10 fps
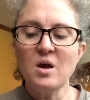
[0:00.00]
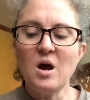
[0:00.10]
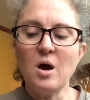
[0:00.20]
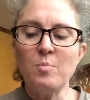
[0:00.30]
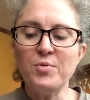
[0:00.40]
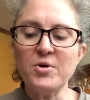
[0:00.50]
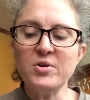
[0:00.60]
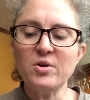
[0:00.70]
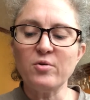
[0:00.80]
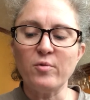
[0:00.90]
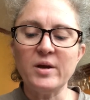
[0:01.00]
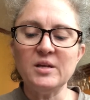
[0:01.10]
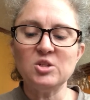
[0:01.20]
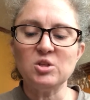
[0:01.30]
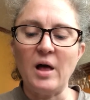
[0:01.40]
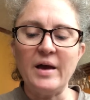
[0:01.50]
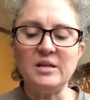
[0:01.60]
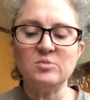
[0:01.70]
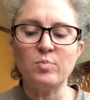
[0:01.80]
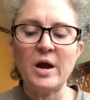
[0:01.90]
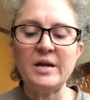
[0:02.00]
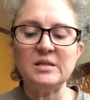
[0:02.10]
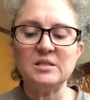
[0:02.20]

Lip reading: A brilliant greenish light, as bright as